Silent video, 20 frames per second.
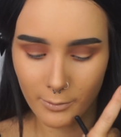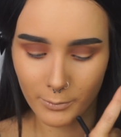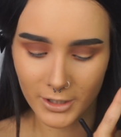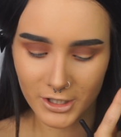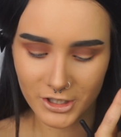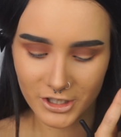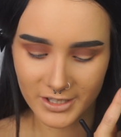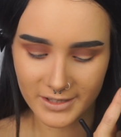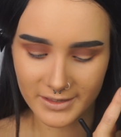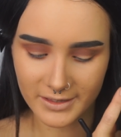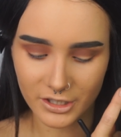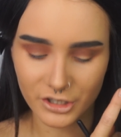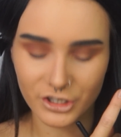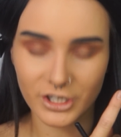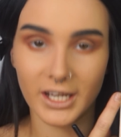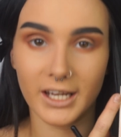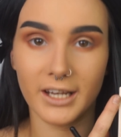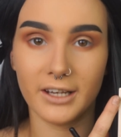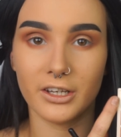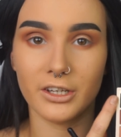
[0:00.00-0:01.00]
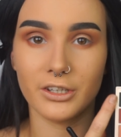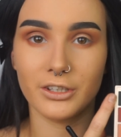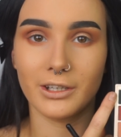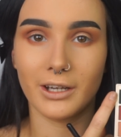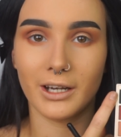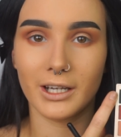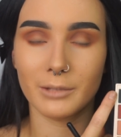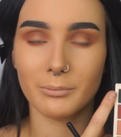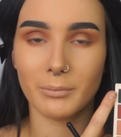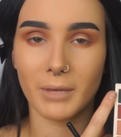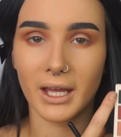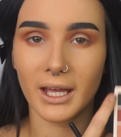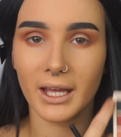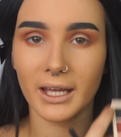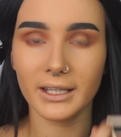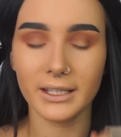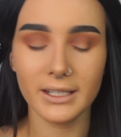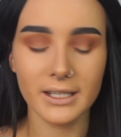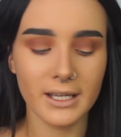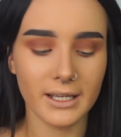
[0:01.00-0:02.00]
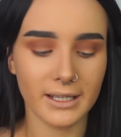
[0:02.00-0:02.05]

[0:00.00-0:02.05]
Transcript: which is the shade Nightmare.